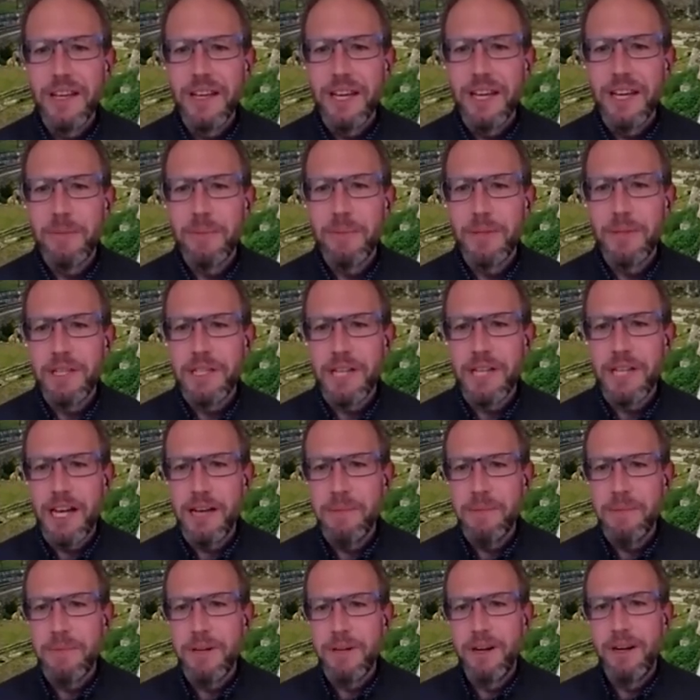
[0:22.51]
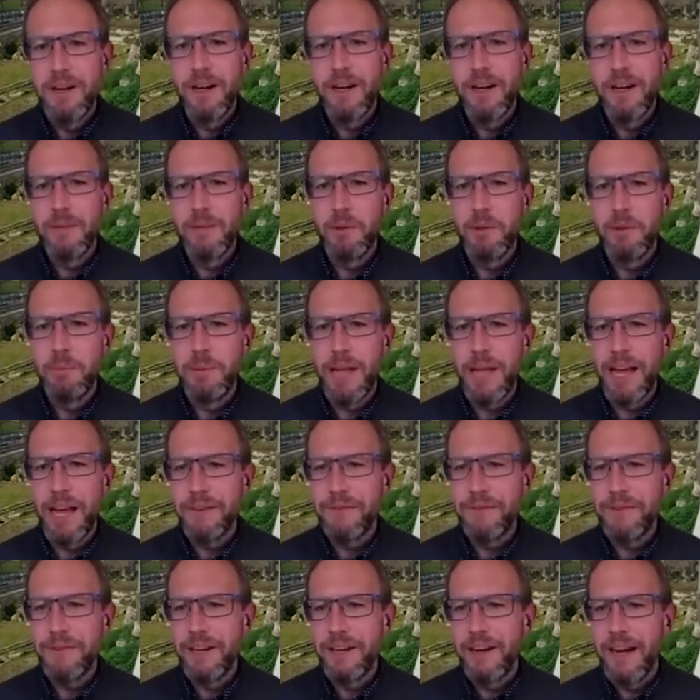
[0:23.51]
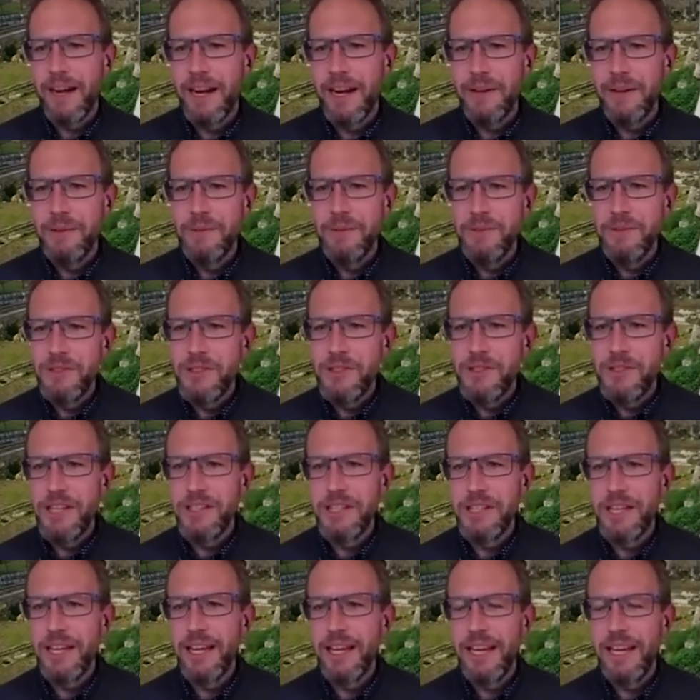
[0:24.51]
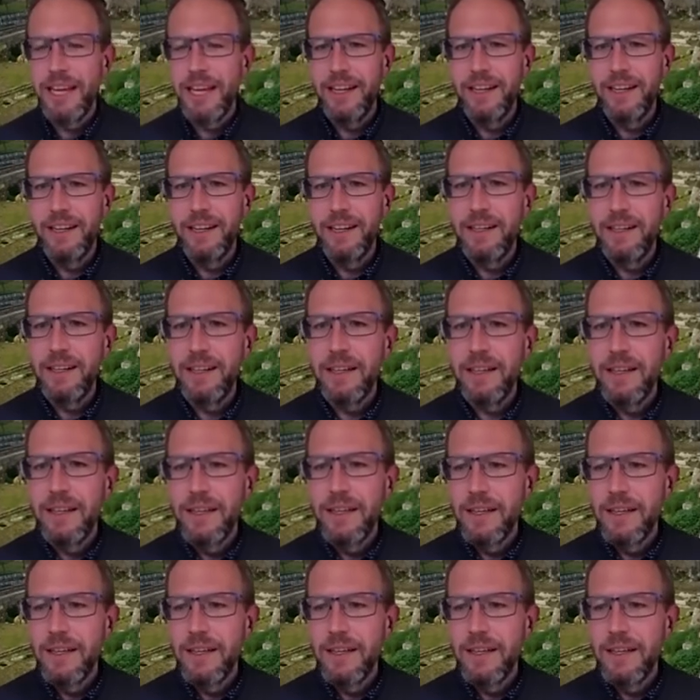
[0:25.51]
Up at the top, there are a couple of black figure hounds chasing a hare.